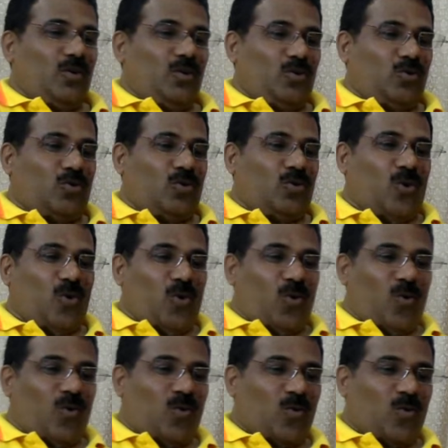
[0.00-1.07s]

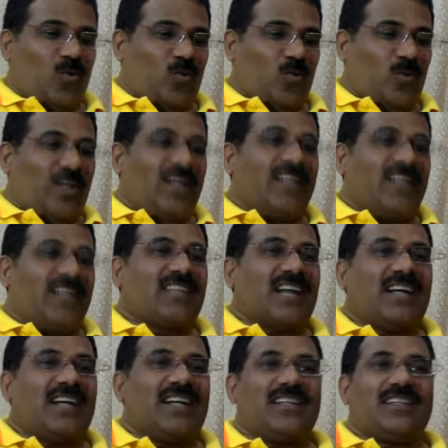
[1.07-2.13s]
So we
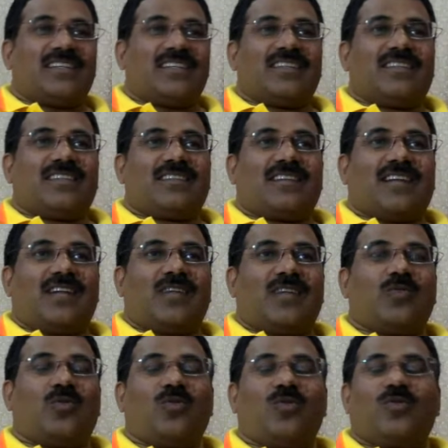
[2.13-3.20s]
decided that,
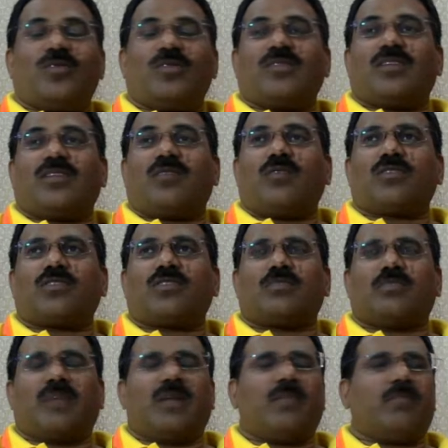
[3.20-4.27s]
there was
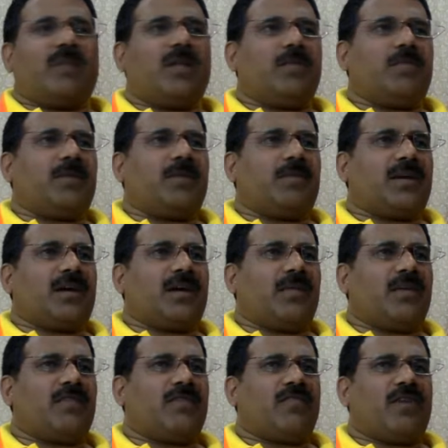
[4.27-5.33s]
many people
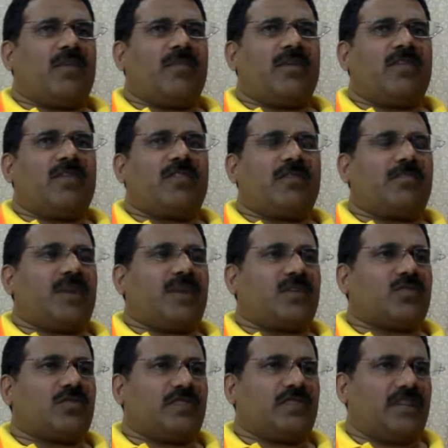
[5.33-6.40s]
coming from different
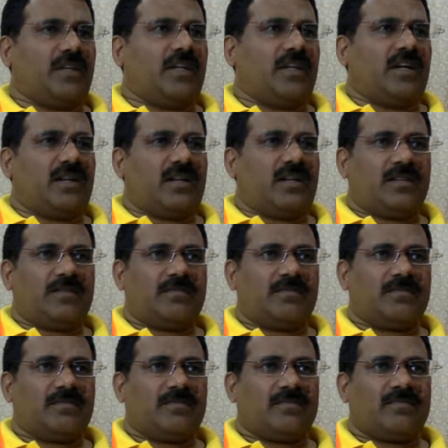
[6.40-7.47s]
parts of India,
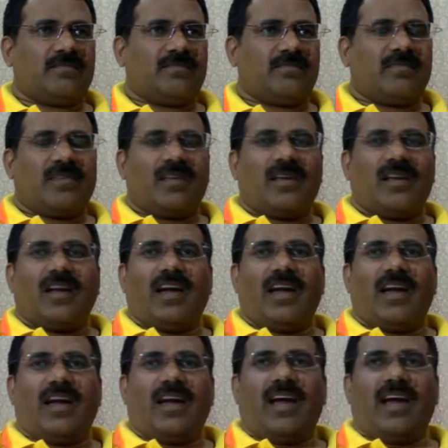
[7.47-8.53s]

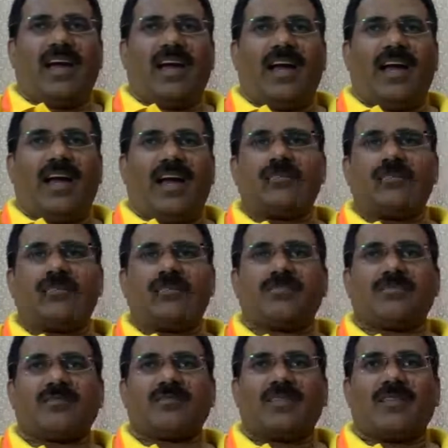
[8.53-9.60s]
and there
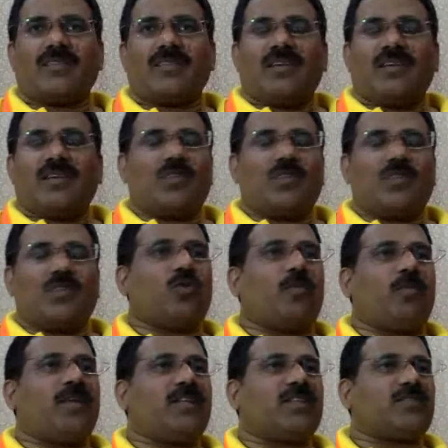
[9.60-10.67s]
was
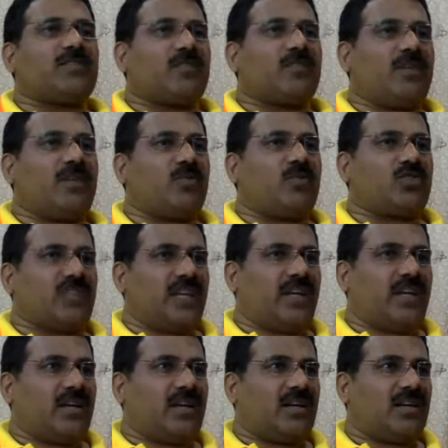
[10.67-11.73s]
no place for them to
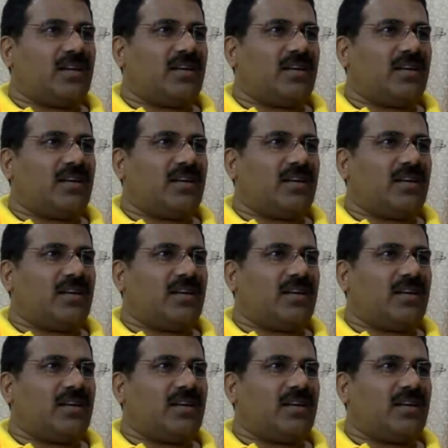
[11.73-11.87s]
stay,